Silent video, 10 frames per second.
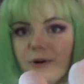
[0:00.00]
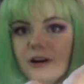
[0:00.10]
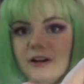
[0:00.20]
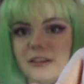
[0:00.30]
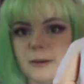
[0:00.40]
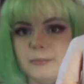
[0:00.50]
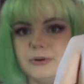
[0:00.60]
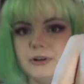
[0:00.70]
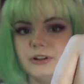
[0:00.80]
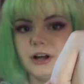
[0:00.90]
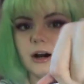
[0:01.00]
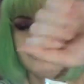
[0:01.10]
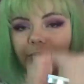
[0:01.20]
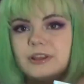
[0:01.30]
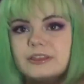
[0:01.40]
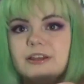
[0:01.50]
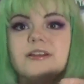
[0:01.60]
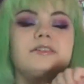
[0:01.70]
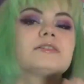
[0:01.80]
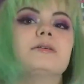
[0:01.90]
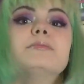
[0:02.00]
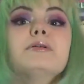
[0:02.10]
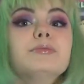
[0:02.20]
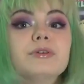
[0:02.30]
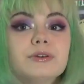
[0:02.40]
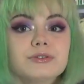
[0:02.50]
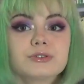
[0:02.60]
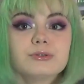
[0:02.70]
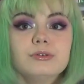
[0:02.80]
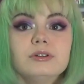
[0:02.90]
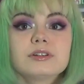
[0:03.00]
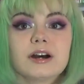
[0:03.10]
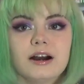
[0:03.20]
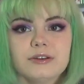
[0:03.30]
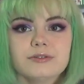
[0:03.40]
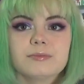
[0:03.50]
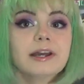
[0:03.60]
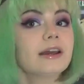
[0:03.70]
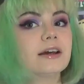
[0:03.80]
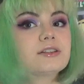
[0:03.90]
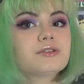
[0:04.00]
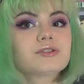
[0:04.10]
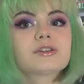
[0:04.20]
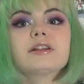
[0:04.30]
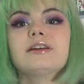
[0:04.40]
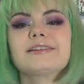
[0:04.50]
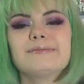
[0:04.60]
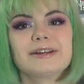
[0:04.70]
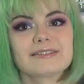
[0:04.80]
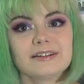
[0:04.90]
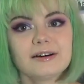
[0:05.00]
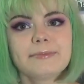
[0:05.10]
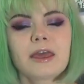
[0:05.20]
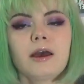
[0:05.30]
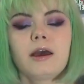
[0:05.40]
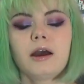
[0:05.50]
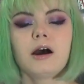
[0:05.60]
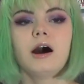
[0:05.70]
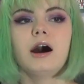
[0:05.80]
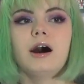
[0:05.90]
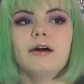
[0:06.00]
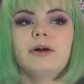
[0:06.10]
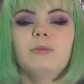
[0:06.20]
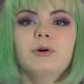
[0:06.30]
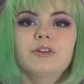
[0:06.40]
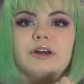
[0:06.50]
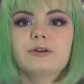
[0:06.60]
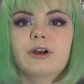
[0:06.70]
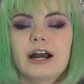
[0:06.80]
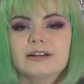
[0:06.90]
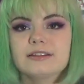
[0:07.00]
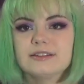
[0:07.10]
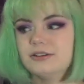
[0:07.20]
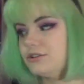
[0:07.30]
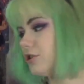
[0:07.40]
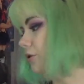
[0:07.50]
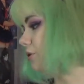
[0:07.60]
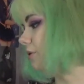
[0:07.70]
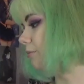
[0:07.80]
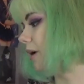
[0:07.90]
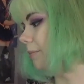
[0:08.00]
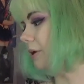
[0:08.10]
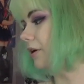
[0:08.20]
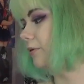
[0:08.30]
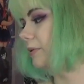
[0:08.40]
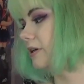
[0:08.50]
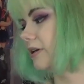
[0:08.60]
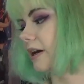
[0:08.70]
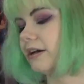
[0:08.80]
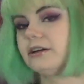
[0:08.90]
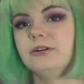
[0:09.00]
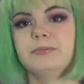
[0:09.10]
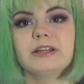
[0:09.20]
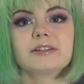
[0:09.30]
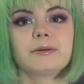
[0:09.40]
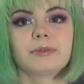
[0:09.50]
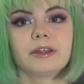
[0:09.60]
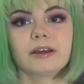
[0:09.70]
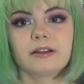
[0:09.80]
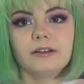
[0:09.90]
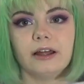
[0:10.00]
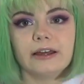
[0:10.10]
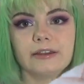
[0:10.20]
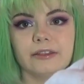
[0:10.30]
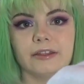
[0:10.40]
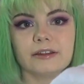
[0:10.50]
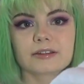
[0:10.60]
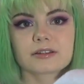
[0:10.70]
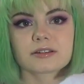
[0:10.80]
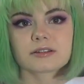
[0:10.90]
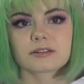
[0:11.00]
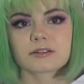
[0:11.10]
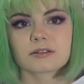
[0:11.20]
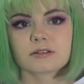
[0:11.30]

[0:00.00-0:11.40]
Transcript: are going to then pull up with this. Some people use tools. I use my hands usually unless I mess it up. That will then crack the seal so you can pop it open and it'll be something like this.